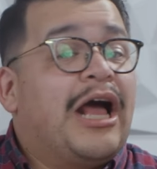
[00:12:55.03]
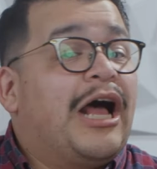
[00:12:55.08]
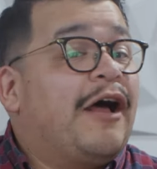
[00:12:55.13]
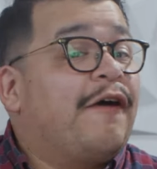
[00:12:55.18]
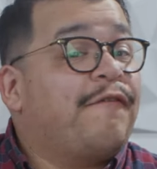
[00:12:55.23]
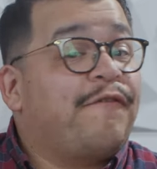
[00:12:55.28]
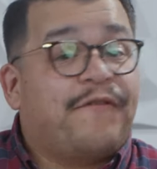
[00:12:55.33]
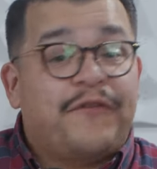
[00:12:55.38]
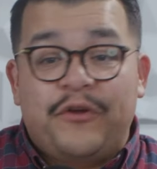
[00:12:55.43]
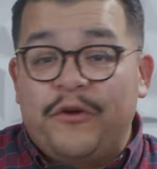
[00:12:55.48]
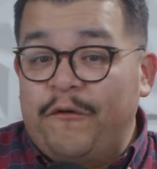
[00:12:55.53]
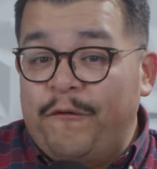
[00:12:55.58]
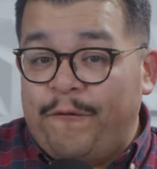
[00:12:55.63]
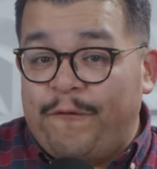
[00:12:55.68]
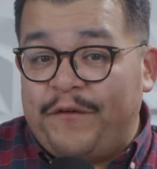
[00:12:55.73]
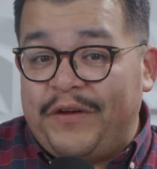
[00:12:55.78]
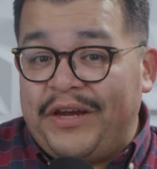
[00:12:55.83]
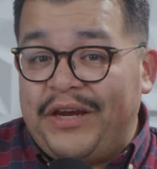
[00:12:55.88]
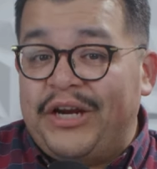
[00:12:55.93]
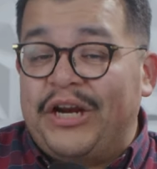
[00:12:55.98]
A few
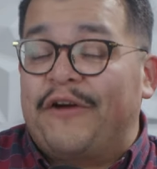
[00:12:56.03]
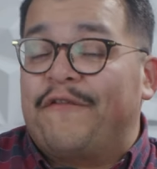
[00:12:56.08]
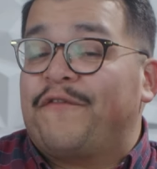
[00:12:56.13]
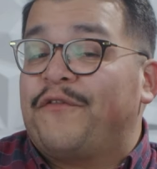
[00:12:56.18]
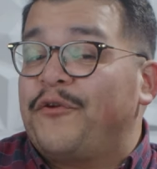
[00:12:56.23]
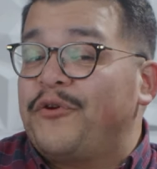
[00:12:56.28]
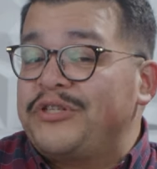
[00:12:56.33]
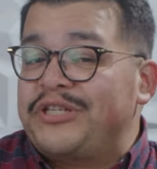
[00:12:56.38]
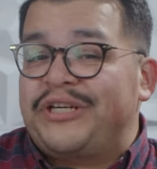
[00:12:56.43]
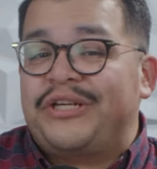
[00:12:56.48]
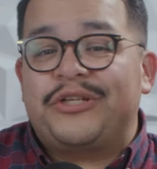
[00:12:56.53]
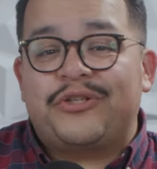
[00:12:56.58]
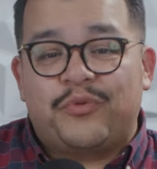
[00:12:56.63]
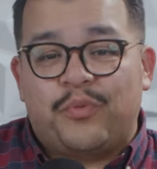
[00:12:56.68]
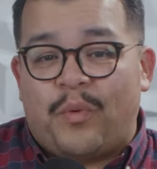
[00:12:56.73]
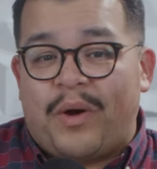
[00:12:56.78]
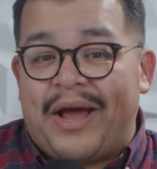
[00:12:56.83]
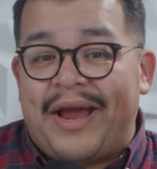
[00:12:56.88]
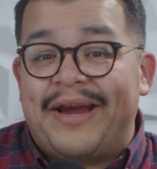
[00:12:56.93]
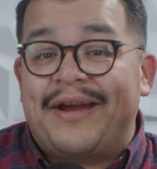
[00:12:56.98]
feet of
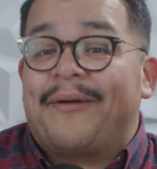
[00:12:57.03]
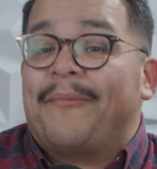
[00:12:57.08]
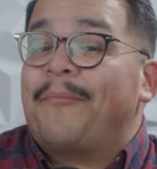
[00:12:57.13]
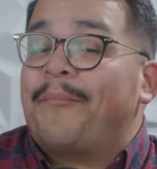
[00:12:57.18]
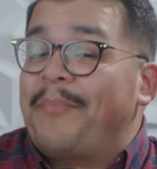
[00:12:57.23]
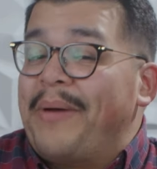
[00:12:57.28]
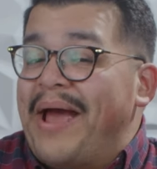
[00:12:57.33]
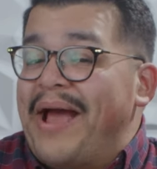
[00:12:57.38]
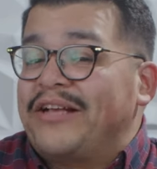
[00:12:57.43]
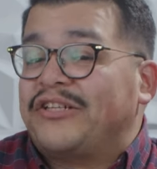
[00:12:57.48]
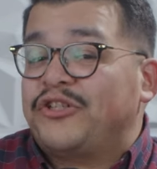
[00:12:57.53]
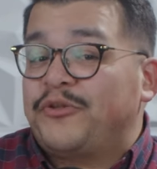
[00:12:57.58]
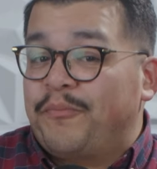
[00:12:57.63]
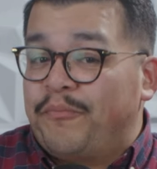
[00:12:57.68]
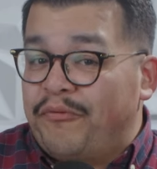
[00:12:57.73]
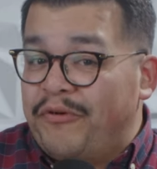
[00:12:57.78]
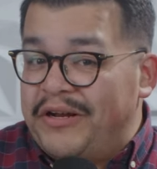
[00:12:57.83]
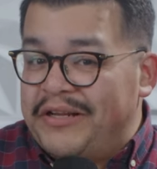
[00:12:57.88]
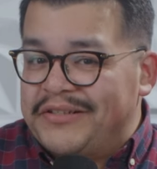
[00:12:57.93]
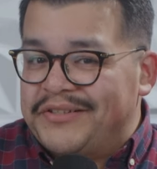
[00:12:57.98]
13-inch wide batched
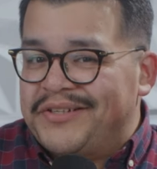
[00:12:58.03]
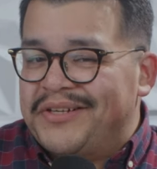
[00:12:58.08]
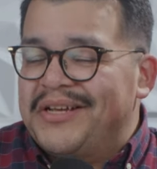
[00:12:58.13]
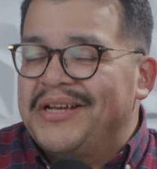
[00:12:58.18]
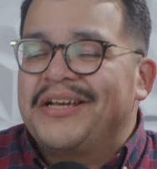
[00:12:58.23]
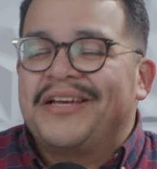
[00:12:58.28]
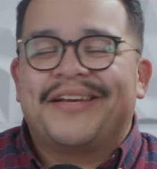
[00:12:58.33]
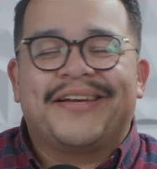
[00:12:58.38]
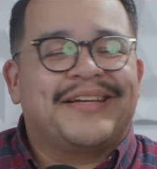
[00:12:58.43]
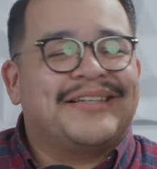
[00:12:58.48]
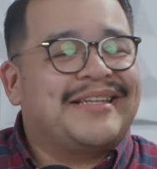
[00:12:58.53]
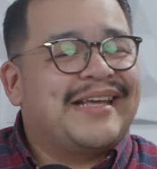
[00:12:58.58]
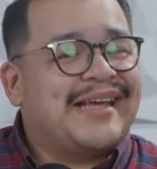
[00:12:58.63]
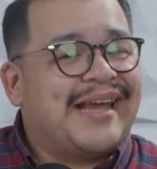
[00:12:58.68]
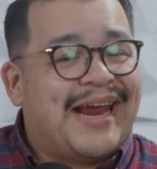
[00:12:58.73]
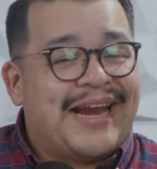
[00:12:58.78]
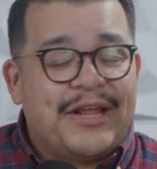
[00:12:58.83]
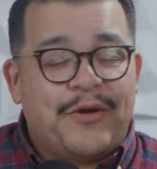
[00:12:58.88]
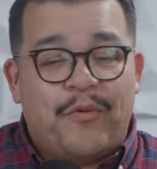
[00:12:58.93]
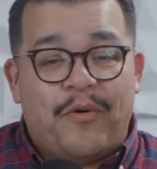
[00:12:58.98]
prints could take
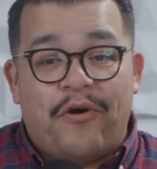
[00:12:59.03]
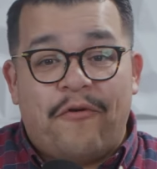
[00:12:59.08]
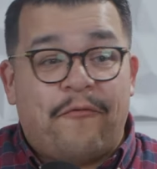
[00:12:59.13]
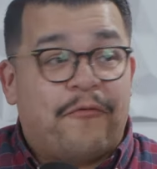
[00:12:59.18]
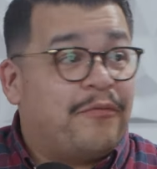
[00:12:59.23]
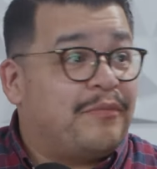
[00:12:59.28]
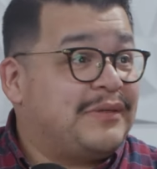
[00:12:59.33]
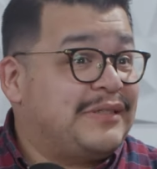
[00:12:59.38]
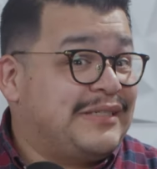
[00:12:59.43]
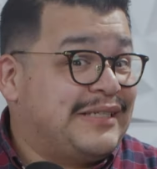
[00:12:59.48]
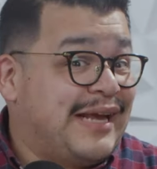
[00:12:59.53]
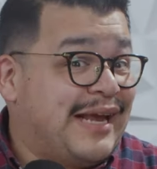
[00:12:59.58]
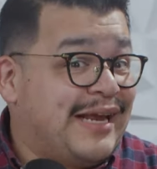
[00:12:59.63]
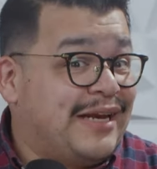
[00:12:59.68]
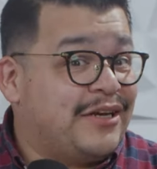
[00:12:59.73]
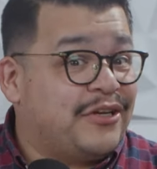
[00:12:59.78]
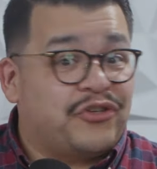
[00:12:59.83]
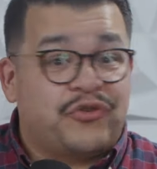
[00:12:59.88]
anywhere from 10